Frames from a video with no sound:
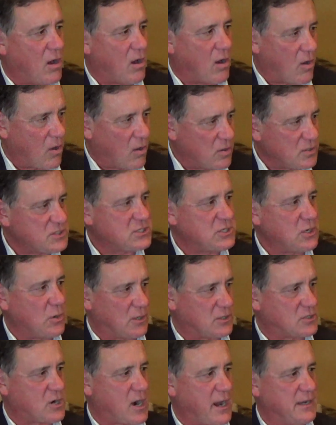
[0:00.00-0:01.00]
also
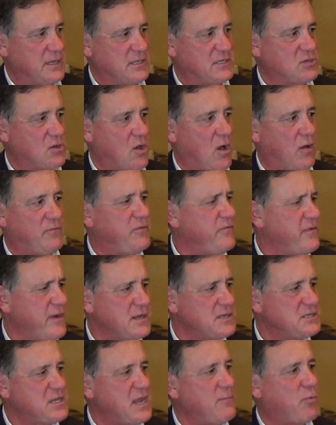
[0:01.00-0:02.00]
are trying to solve the
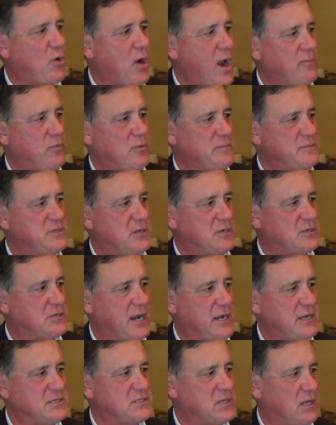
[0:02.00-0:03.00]
very same problems they're
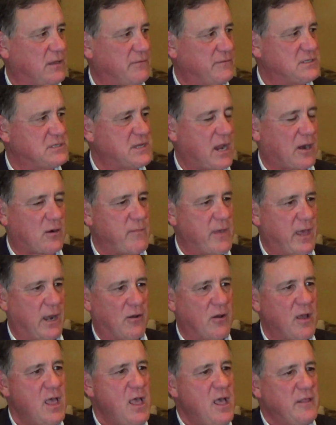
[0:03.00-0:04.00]
trying to solve in
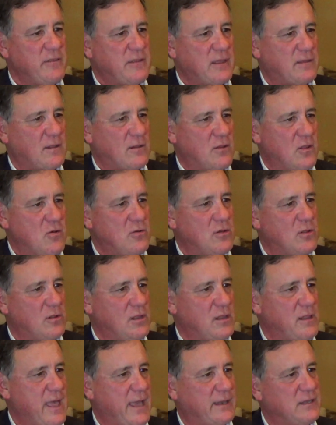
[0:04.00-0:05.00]
Sacramento. That the
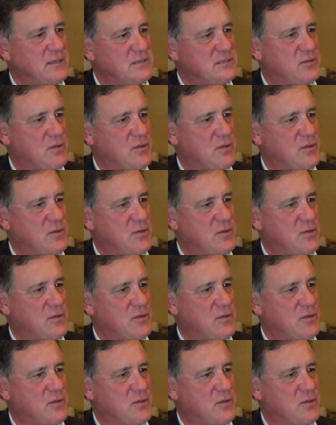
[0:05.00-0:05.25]
local electeds,